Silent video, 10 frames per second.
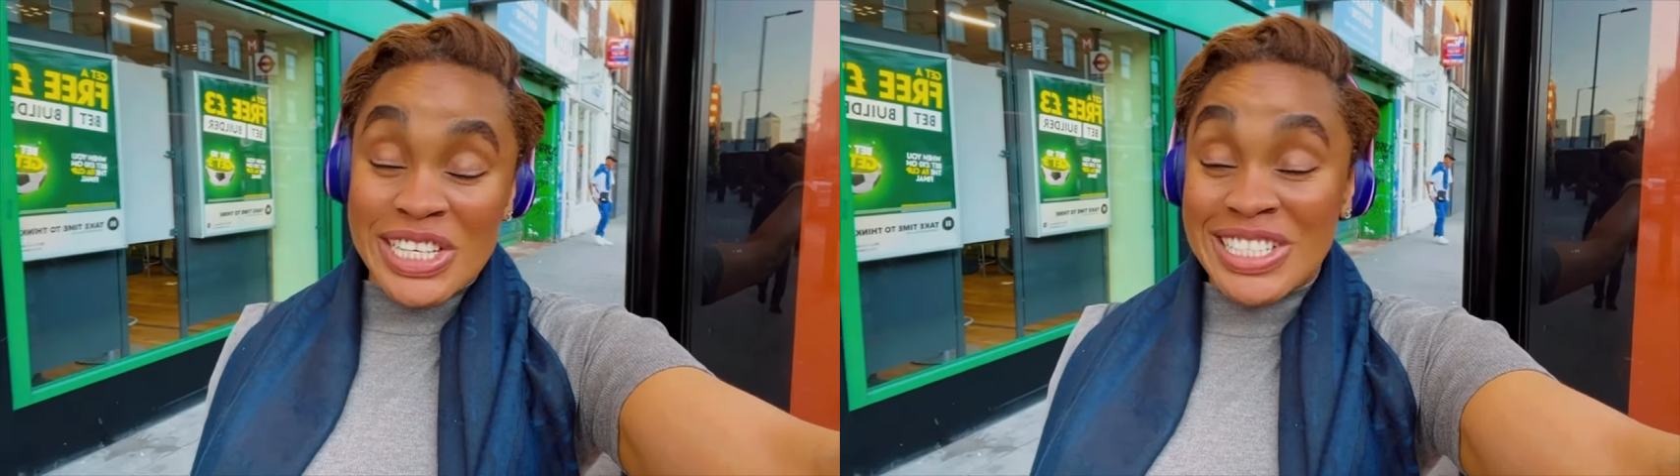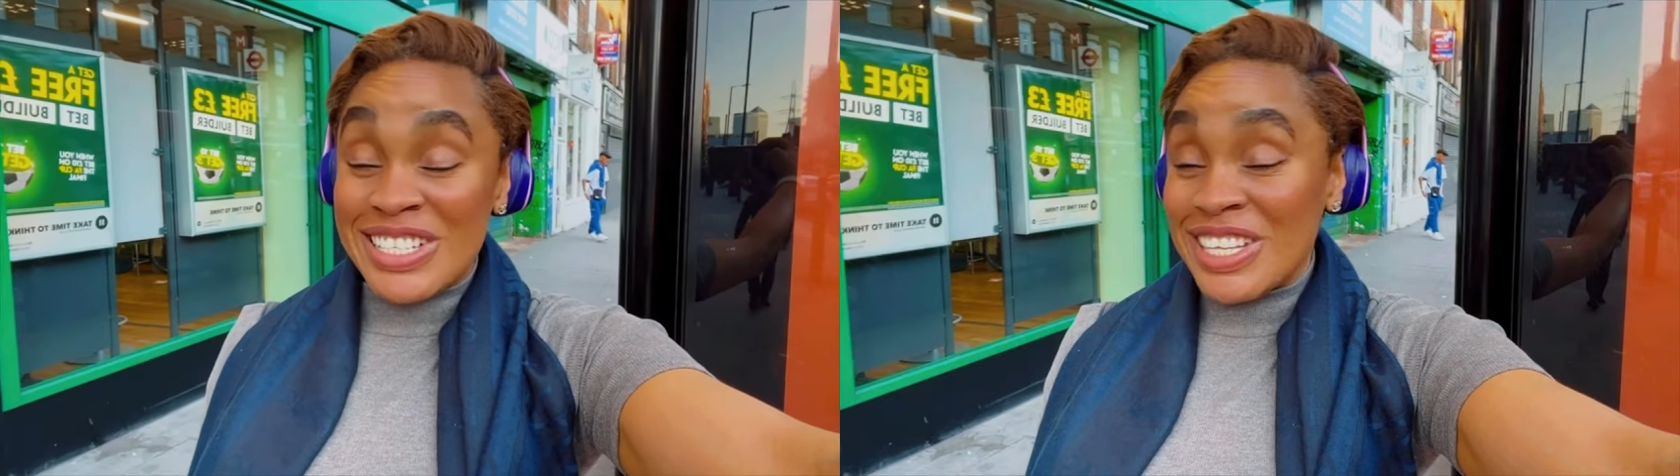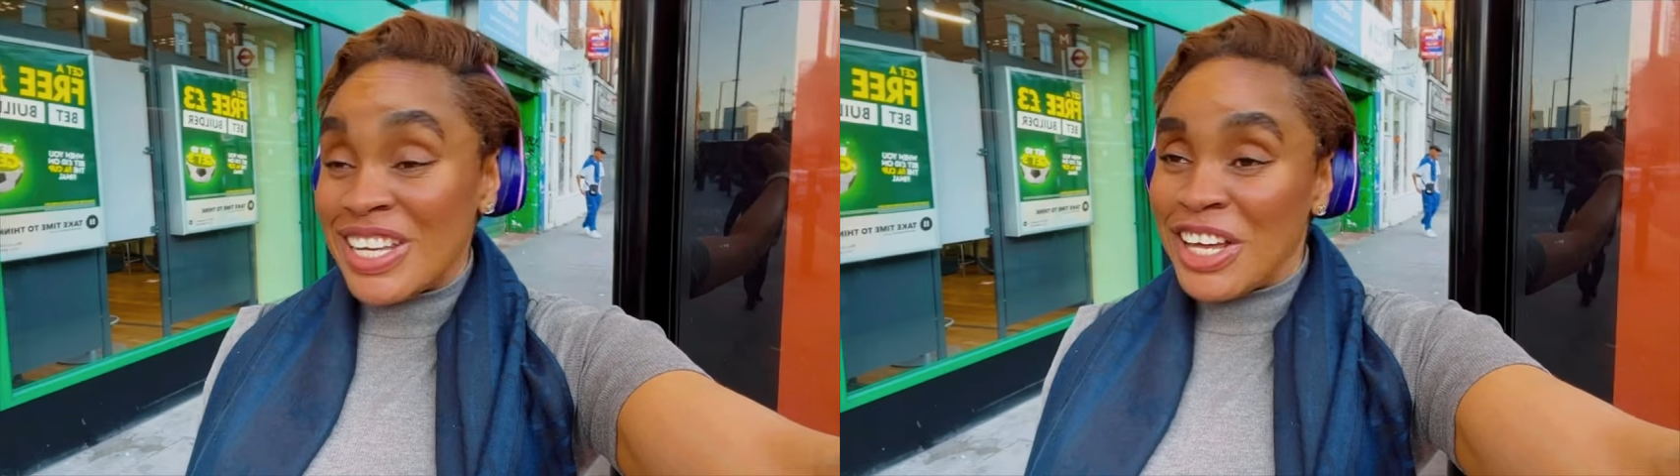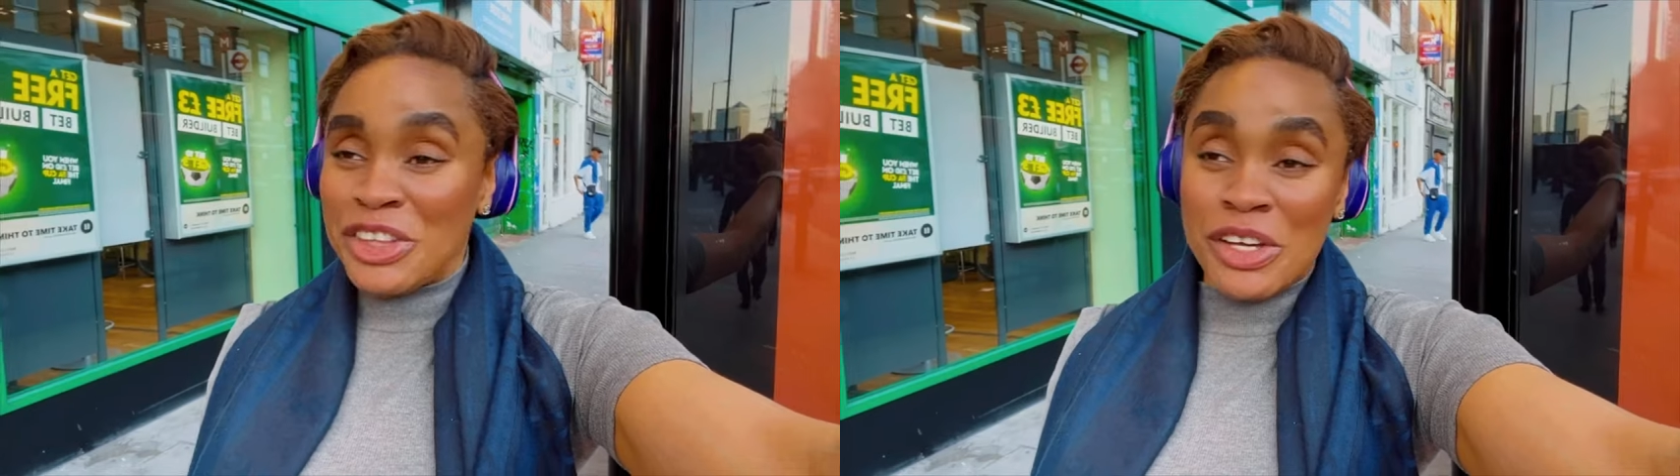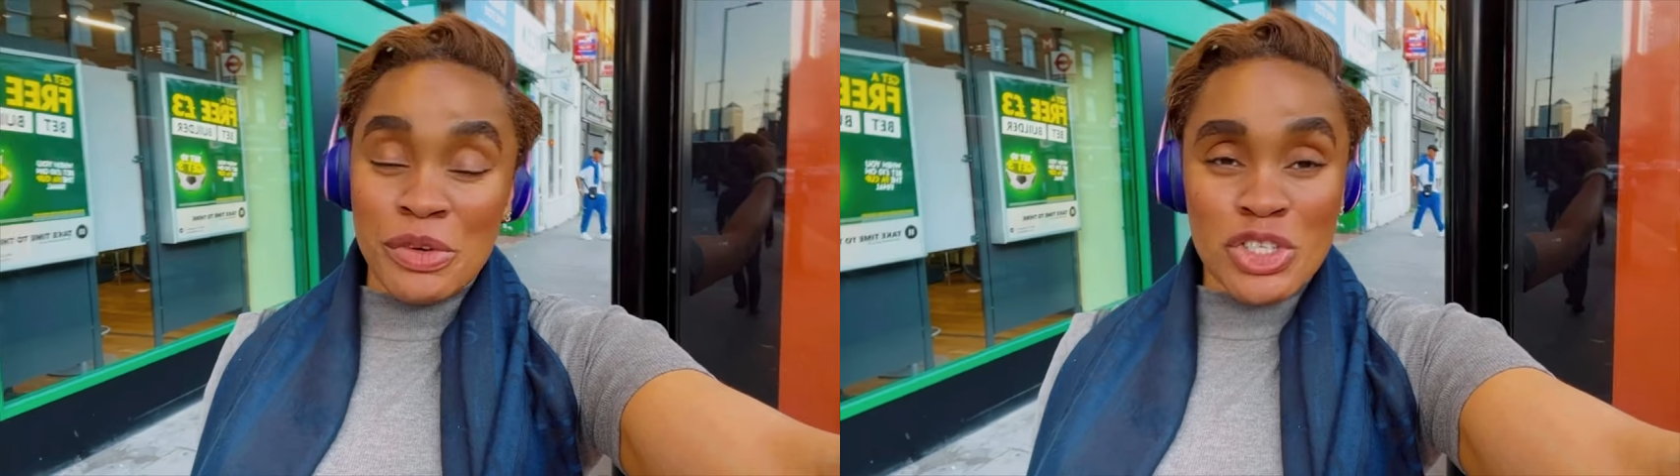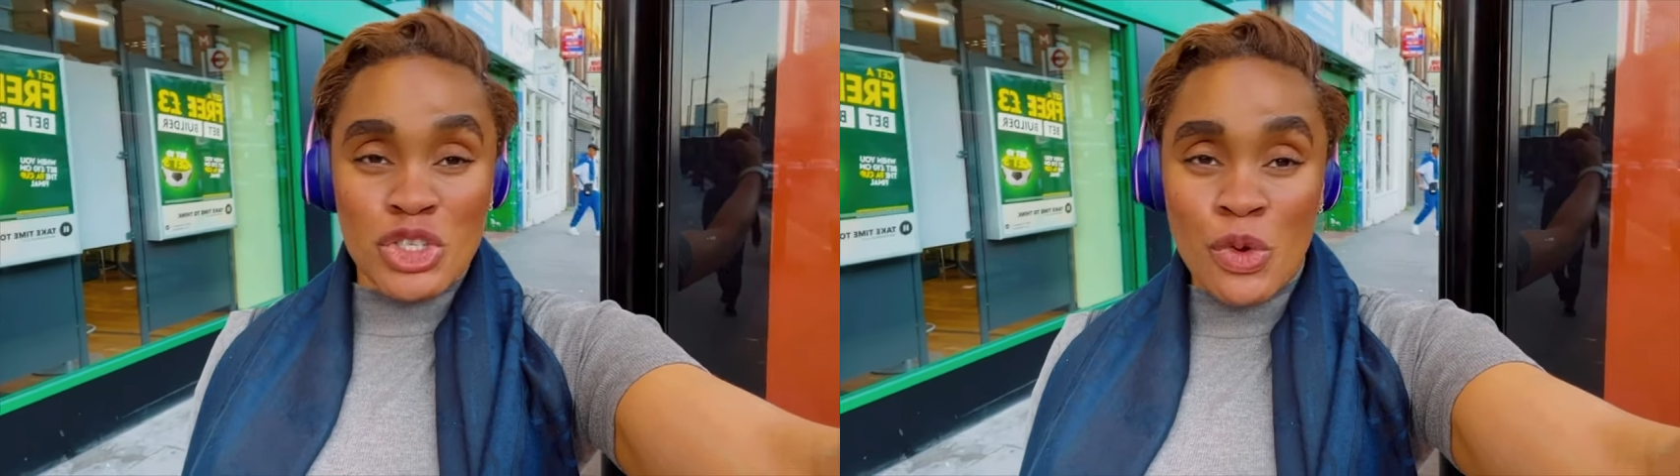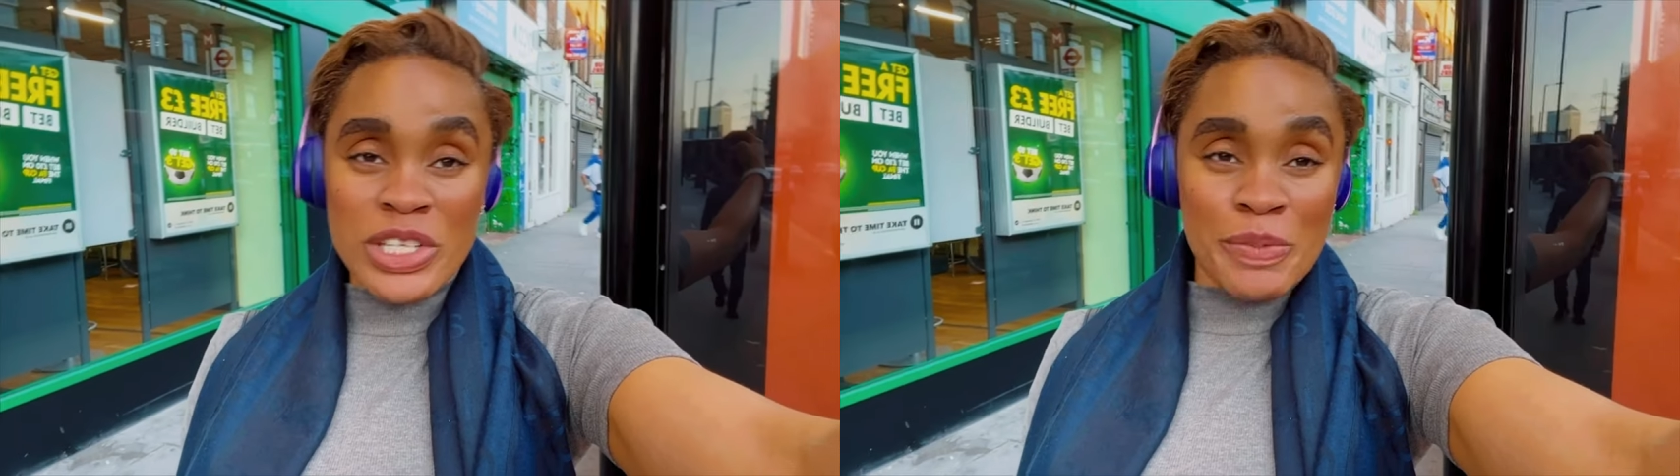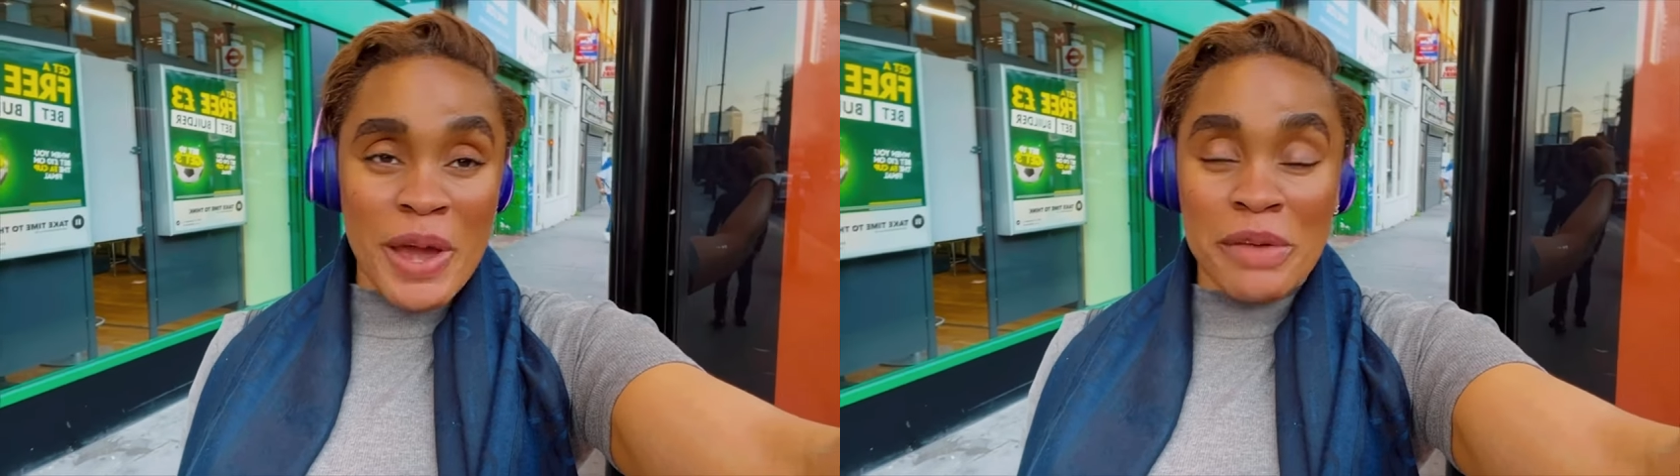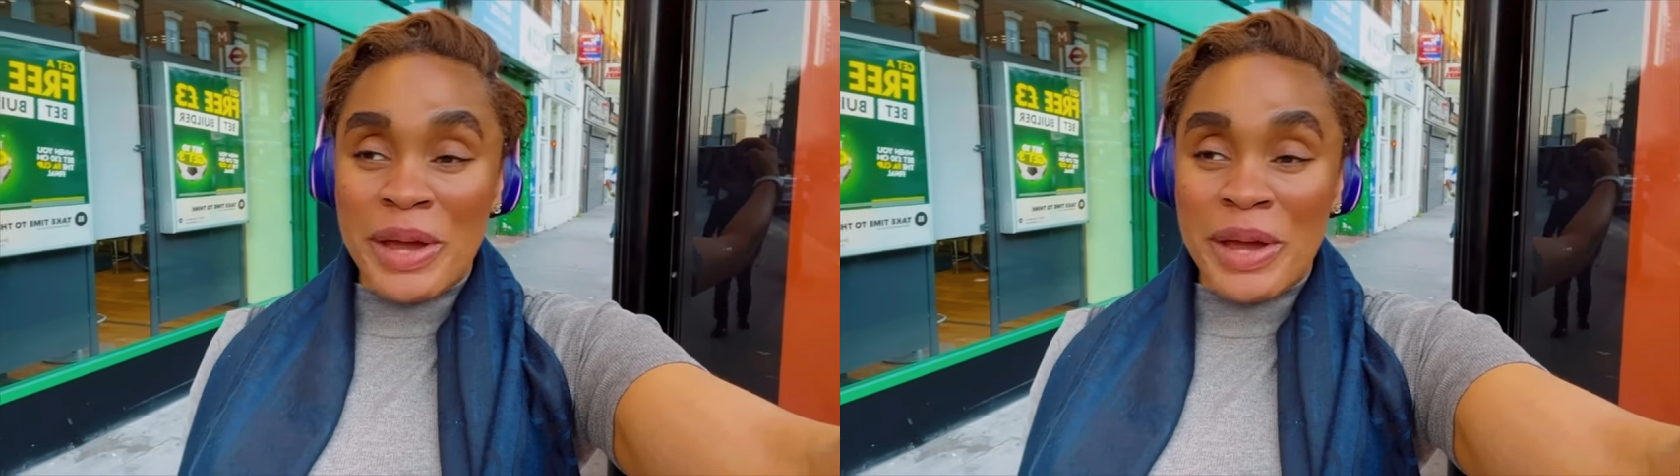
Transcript: As I said, I think it was so inspired